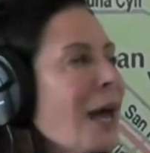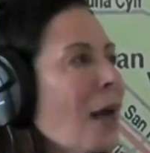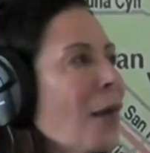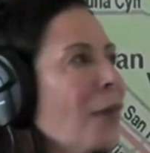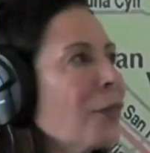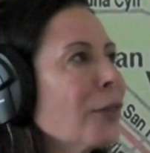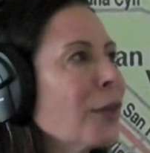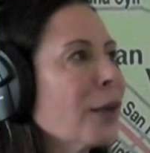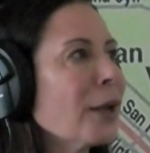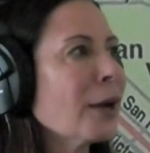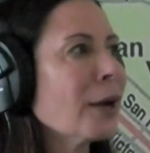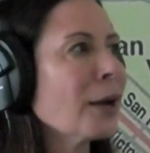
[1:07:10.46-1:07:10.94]

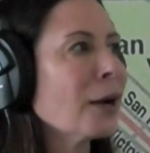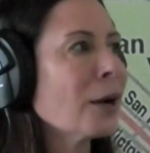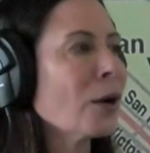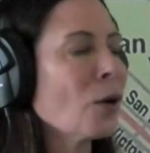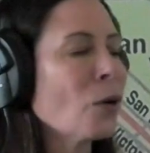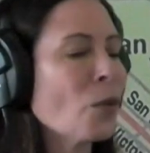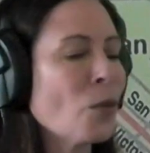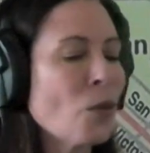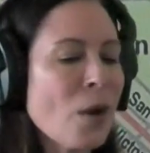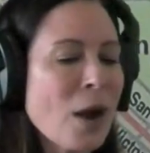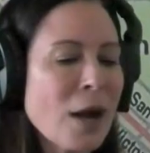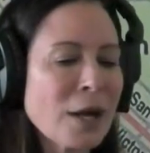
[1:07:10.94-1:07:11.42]
out there
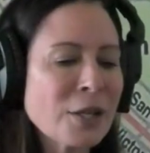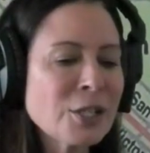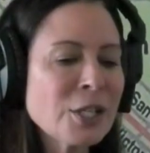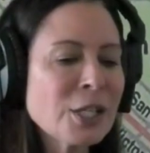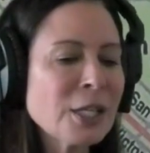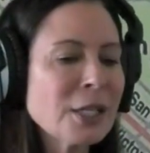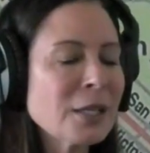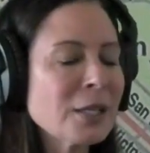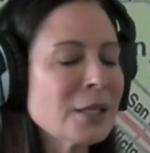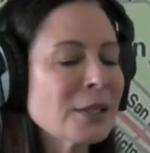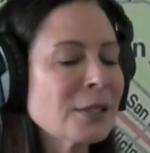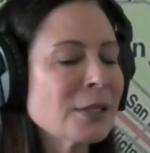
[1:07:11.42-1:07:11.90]

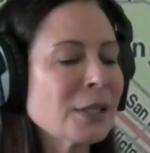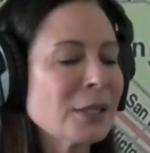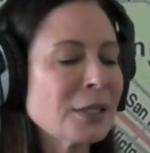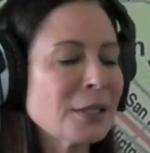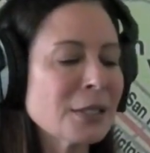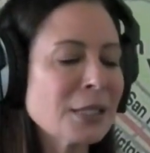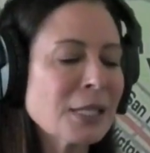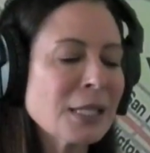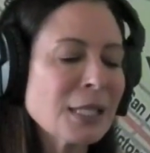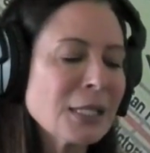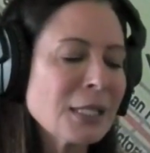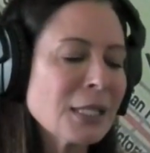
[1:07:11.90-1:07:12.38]
watching us
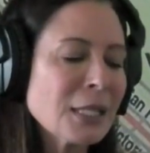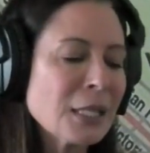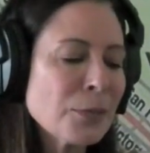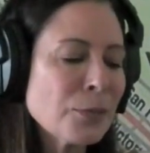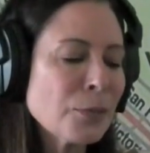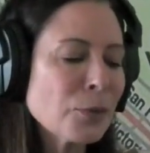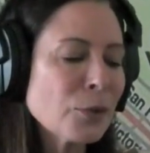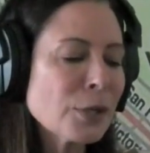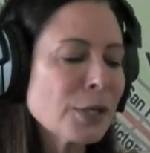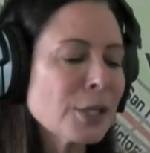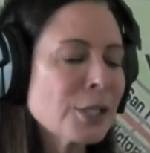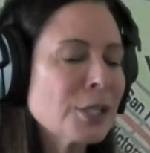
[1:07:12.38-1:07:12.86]
on TT
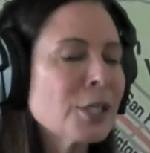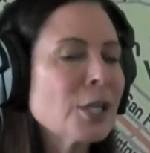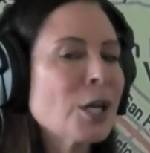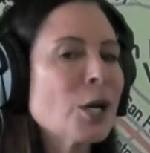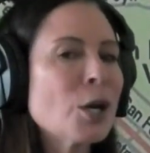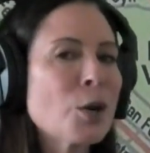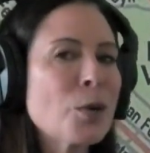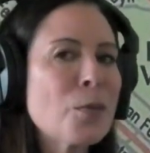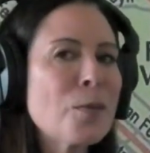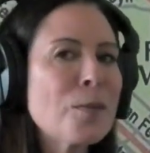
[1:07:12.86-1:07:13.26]
Boy Show,